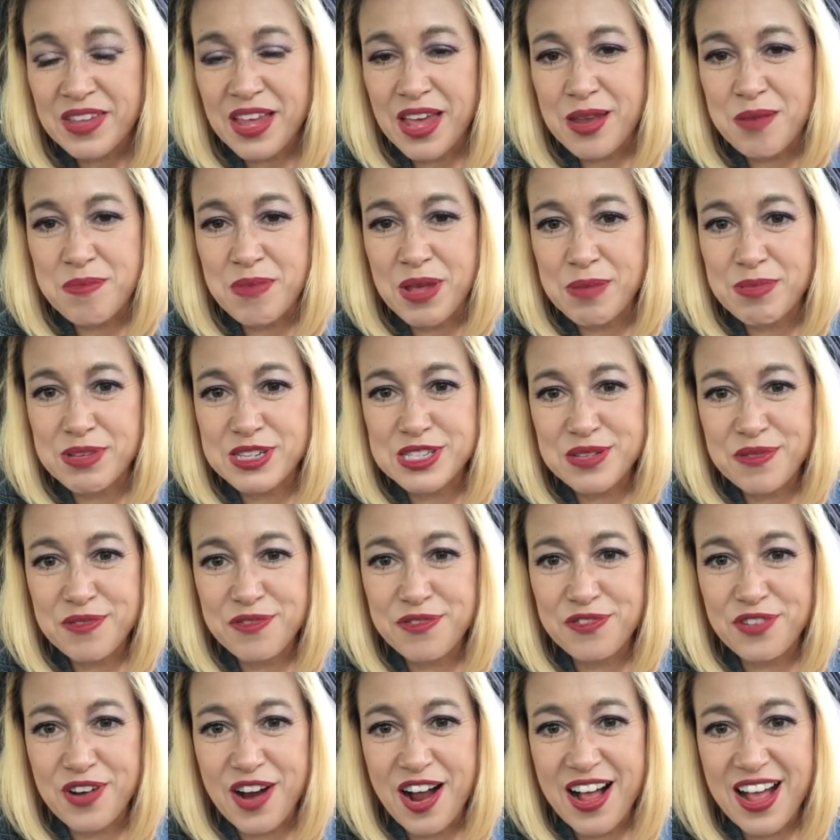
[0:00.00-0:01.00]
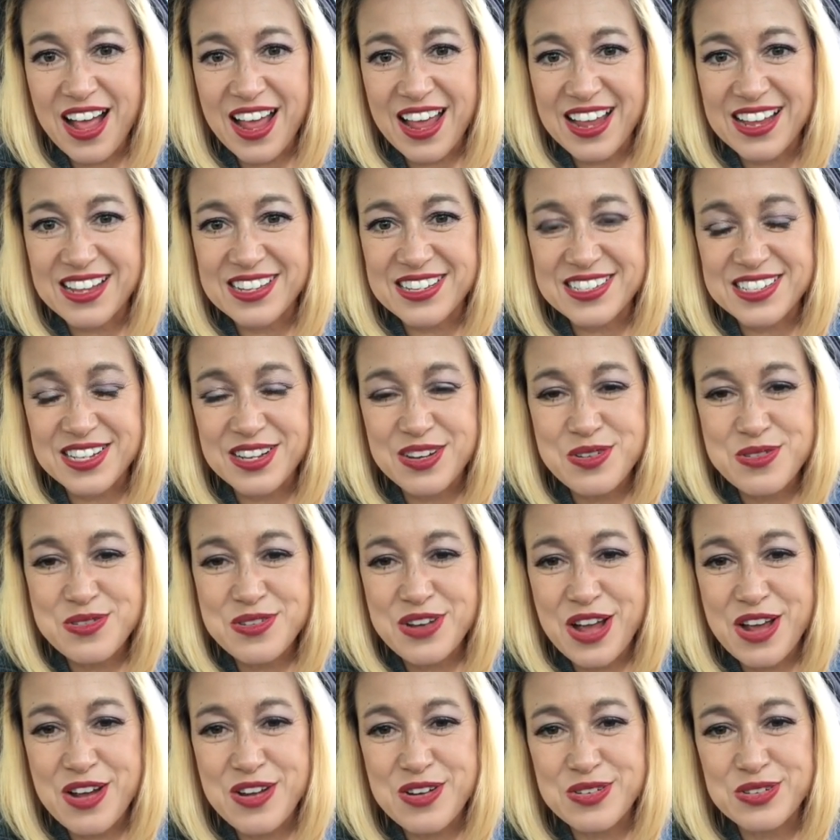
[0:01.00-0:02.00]
And maybe some fries, who
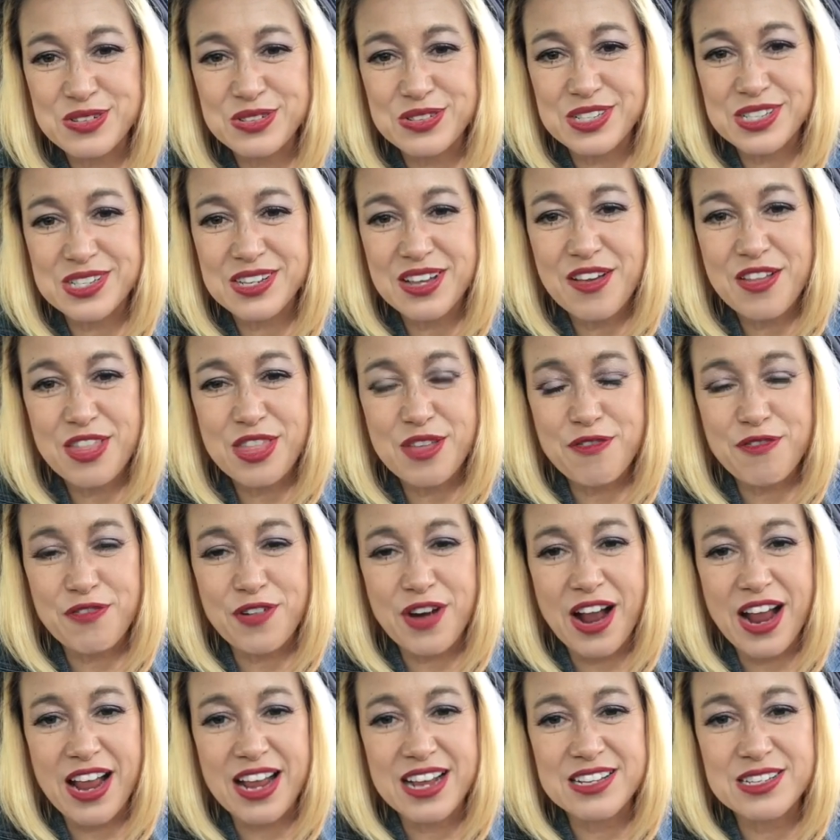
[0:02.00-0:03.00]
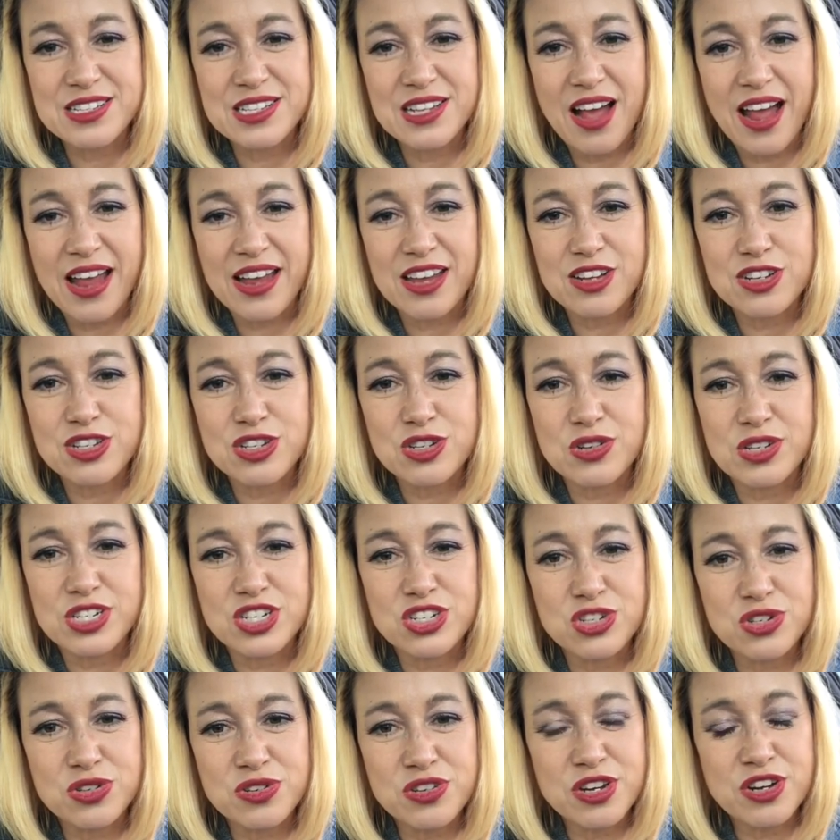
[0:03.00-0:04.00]
knows? The fries, I could do a
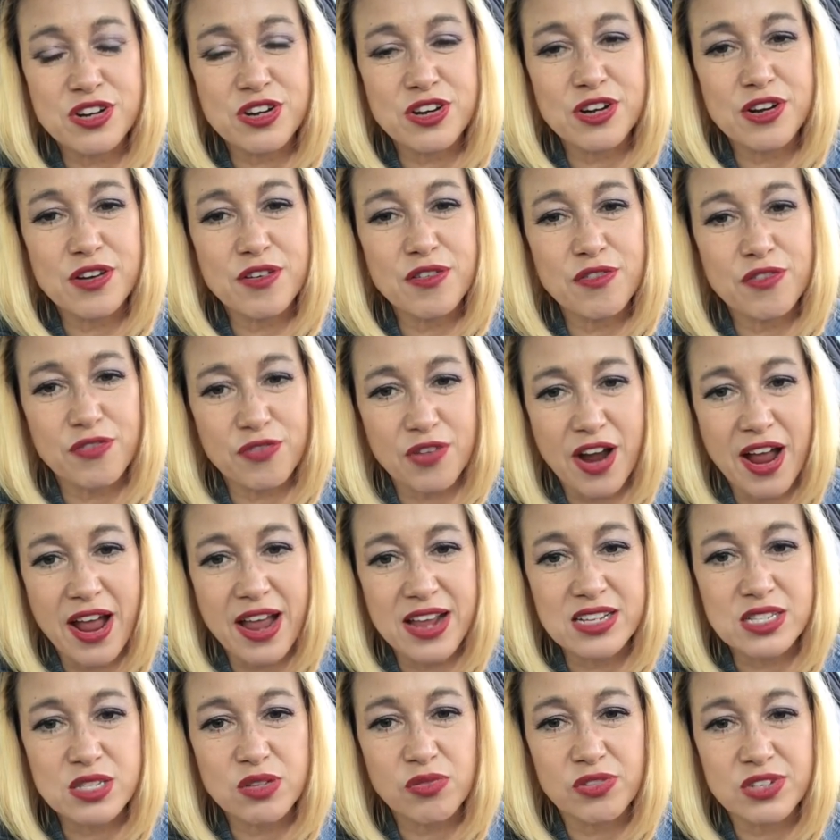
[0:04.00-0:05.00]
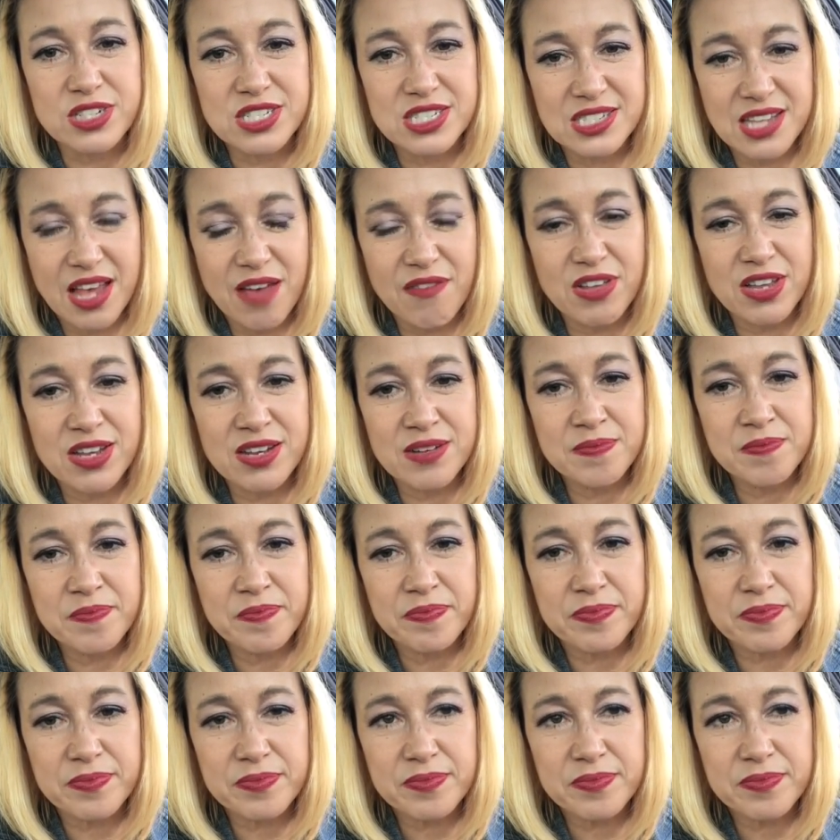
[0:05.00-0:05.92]
junior fries for seven